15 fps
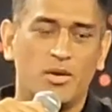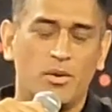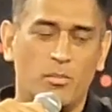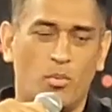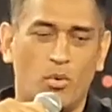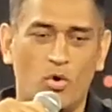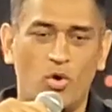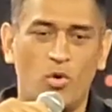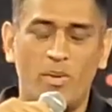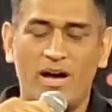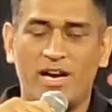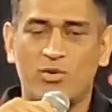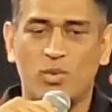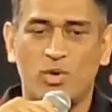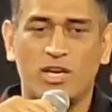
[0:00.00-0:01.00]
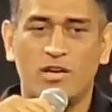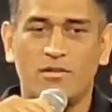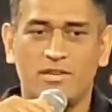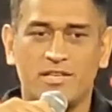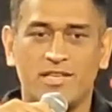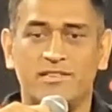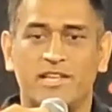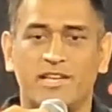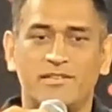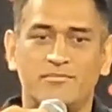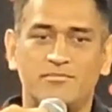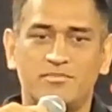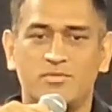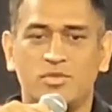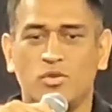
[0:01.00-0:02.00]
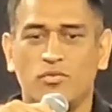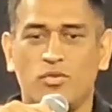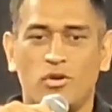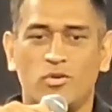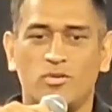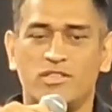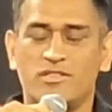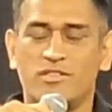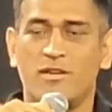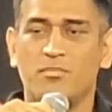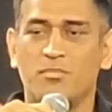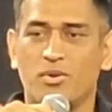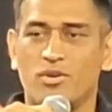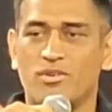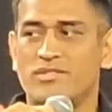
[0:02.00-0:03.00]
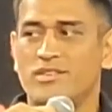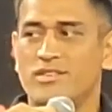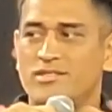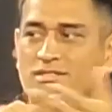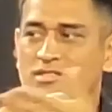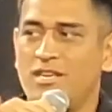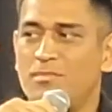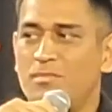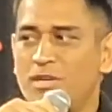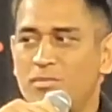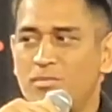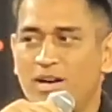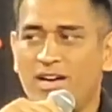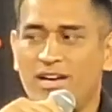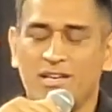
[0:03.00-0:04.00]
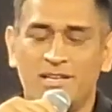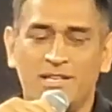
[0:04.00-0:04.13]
bowl, bat, whatever, and then follow the same process, keep it back.